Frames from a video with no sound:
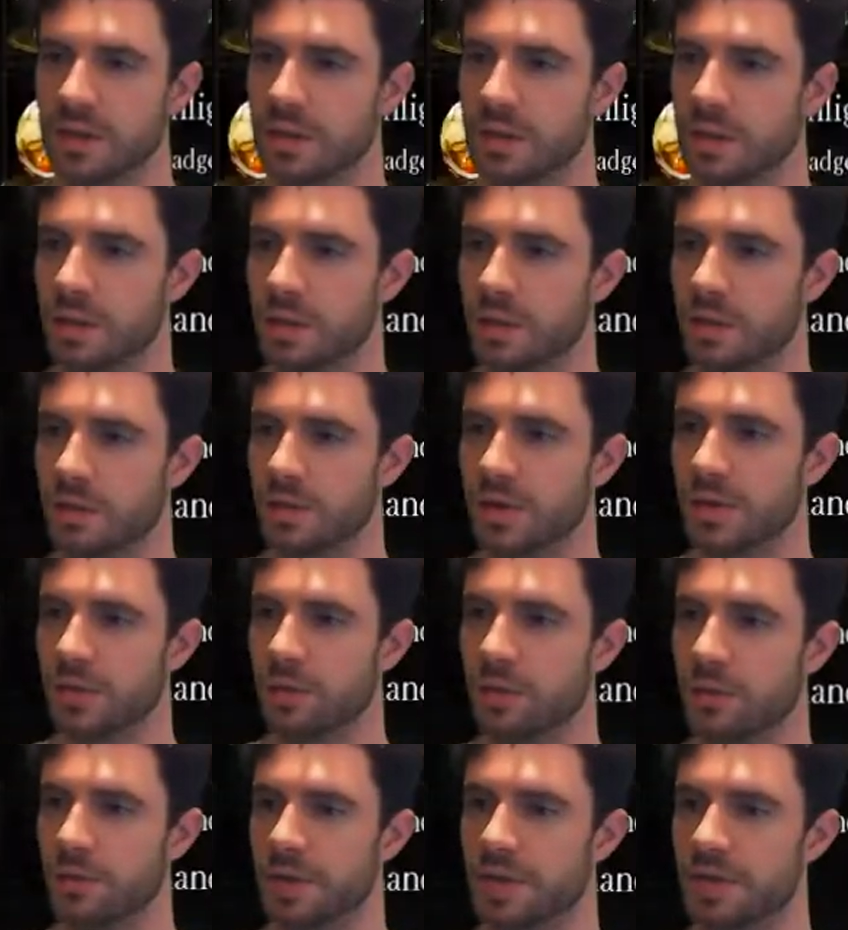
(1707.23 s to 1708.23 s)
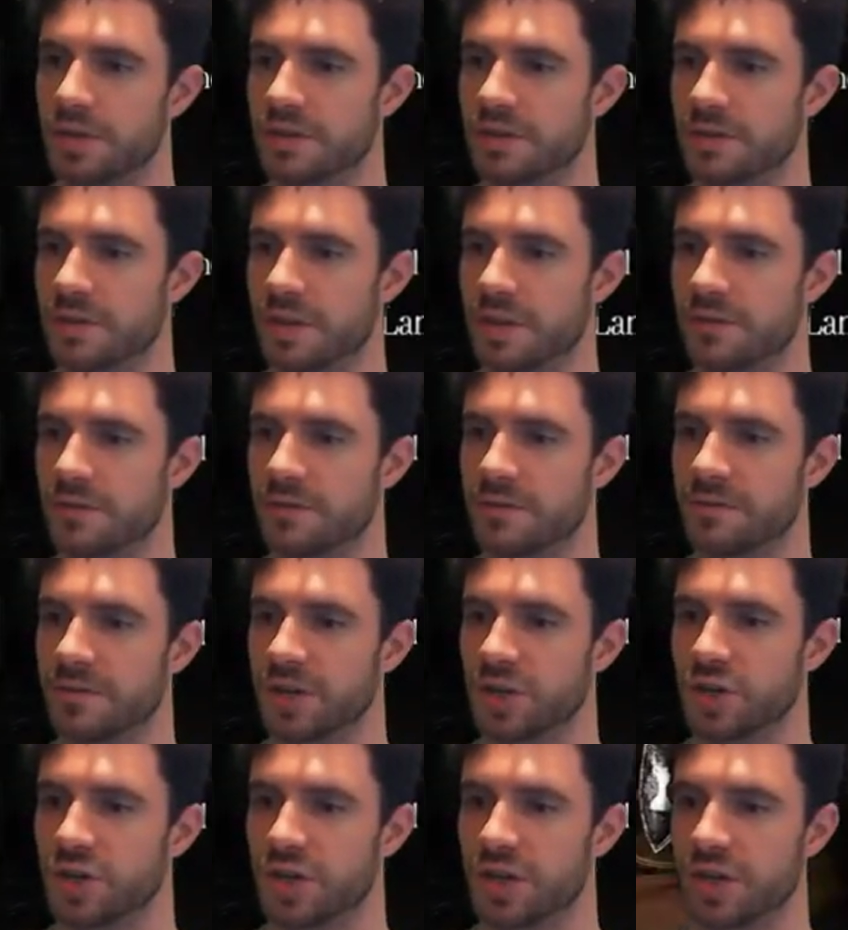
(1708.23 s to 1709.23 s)
3 more minutes of it
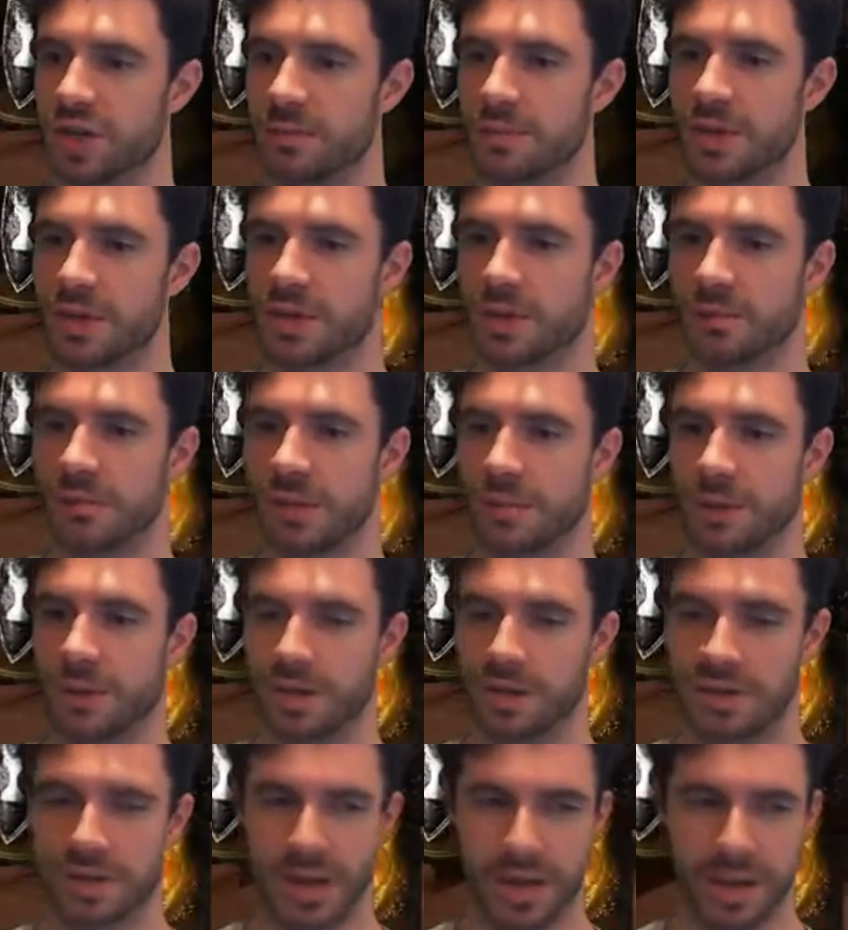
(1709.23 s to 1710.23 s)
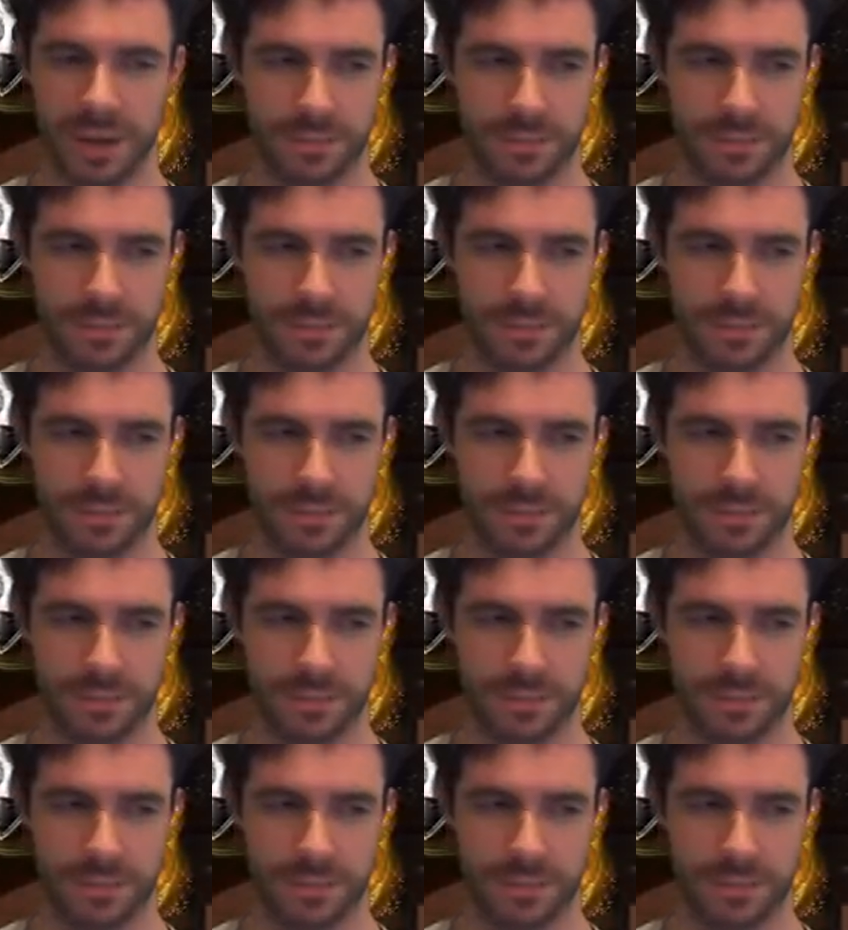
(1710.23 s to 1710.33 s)
officially being my birthday.